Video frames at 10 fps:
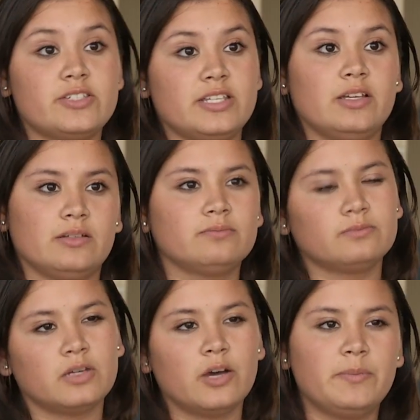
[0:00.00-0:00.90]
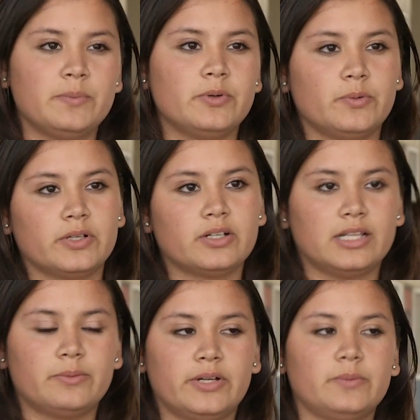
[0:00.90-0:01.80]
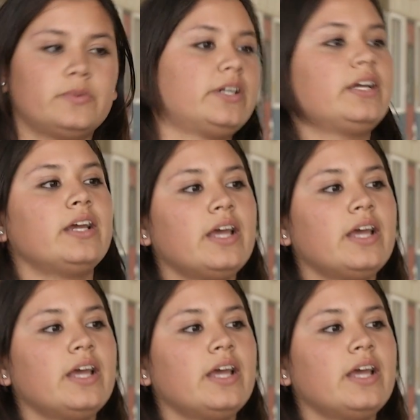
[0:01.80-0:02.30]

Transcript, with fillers: see how people would collaborate more.